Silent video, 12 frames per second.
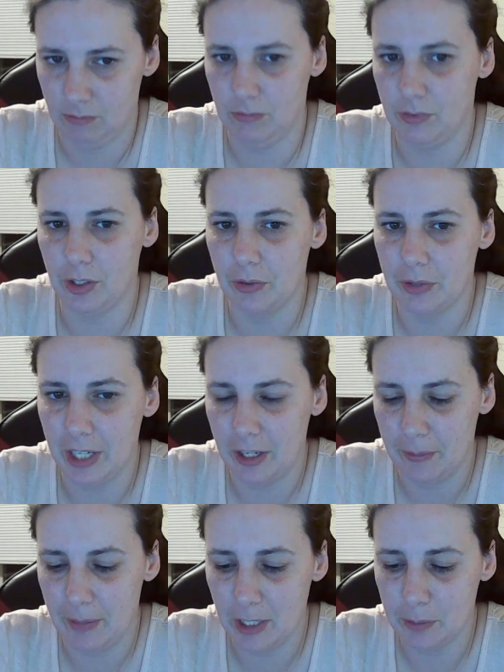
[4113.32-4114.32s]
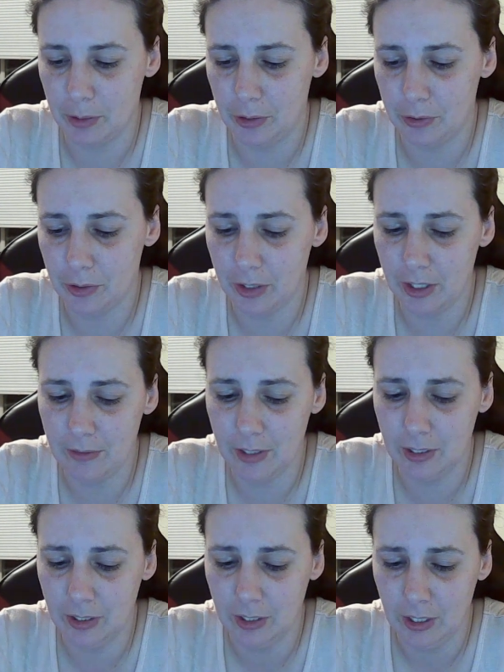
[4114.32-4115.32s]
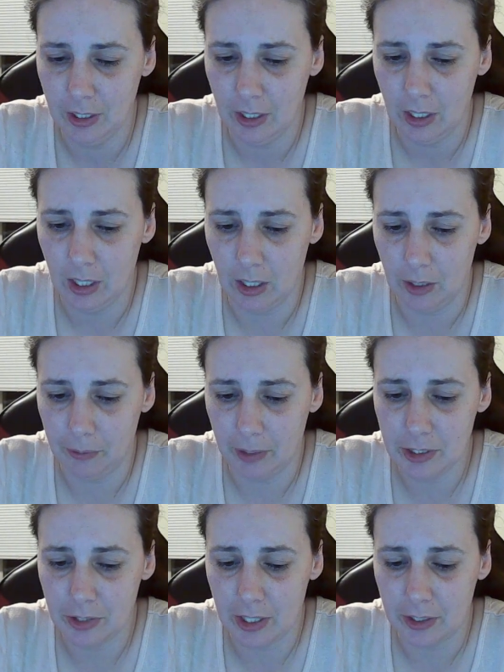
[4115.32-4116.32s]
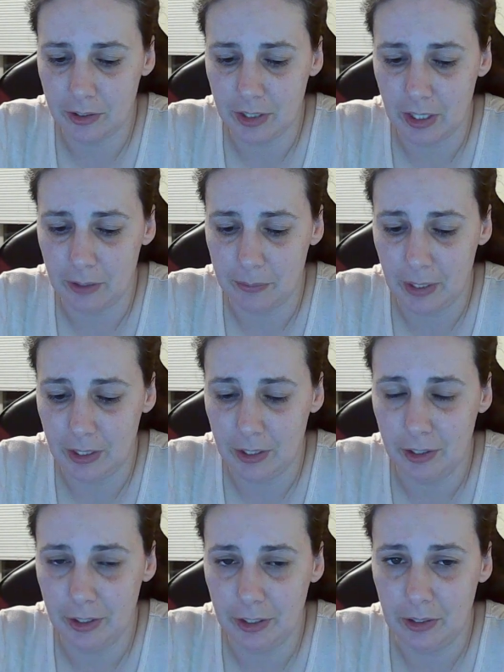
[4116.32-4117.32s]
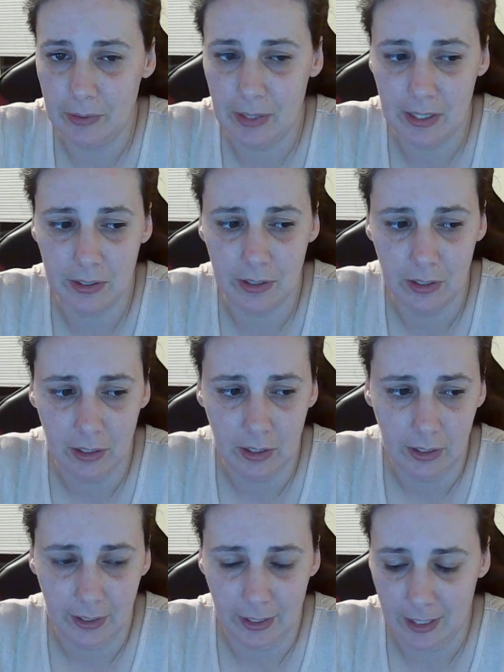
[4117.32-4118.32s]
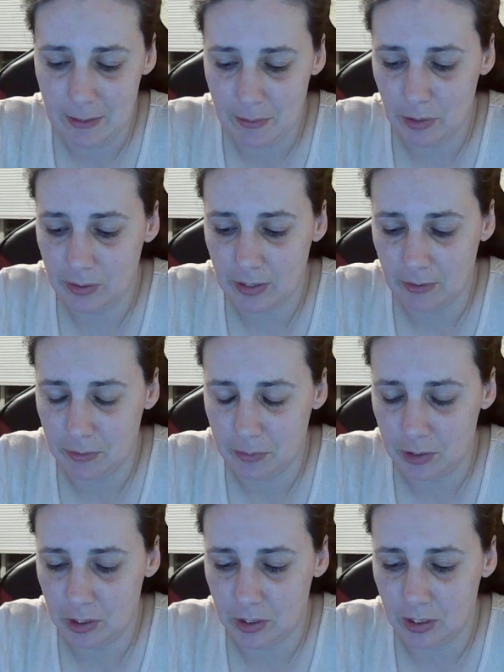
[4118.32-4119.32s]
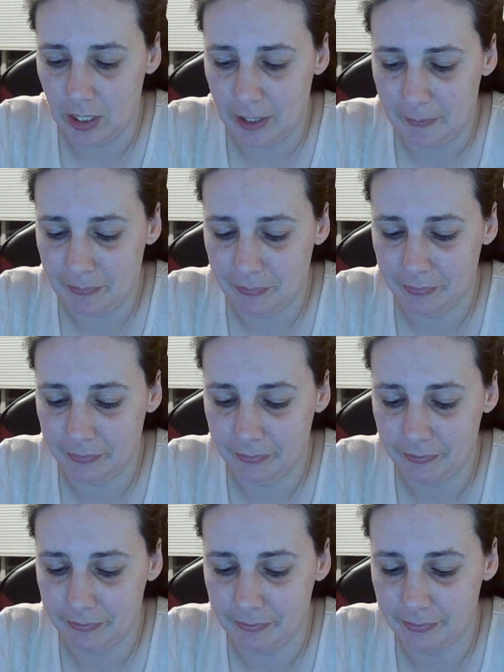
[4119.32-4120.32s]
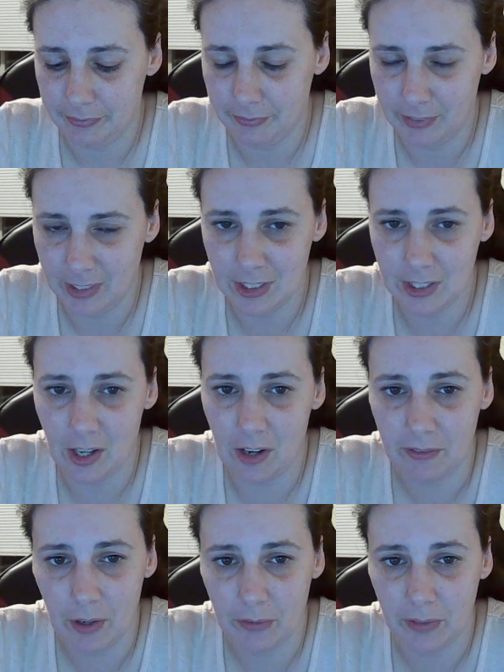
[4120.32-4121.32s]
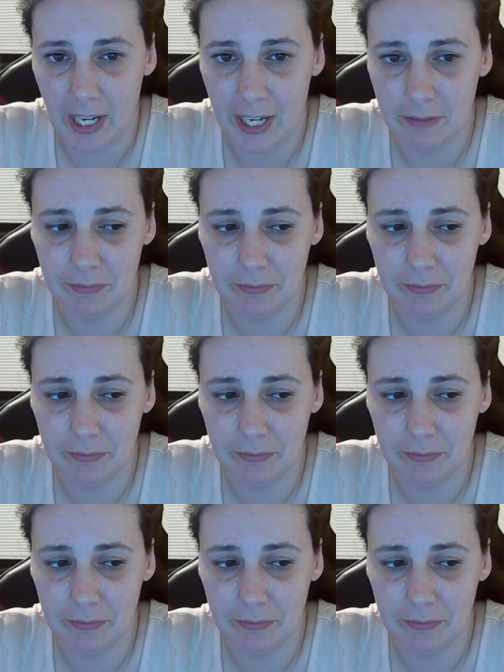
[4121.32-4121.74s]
throw them together, mass produced, or even rice crackers that are made here in the US. Most of them just kind of fall flat.